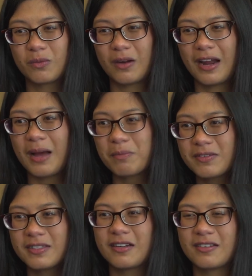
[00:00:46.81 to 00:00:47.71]
what
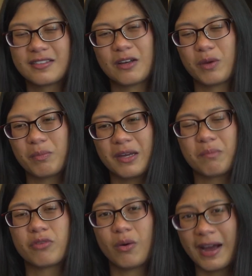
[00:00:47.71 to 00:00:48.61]
happens then is that we're being
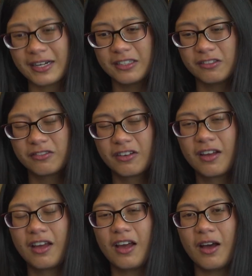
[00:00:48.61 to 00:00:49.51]
proactive
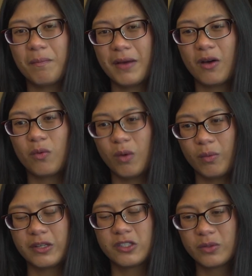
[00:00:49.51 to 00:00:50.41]
about what
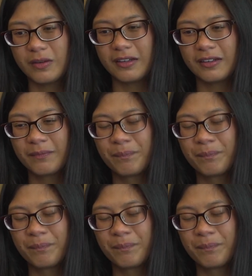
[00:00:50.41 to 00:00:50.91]
we're doing.